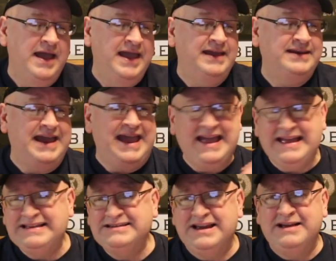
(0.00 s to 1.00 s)
And
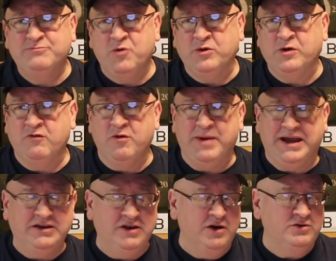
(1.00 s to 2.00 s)
as I'm going over
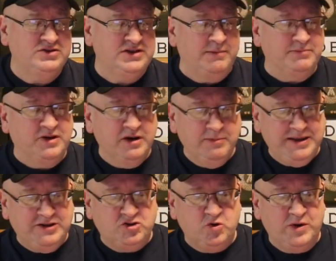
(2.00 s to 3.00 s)
my notes, I'm going to
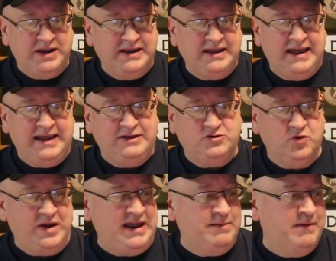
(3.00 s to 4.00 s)
be enjoying a
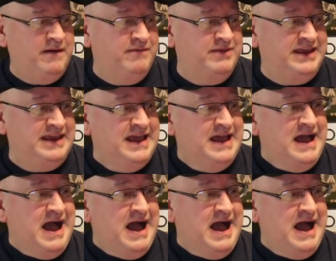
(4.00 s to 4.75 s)
dram of the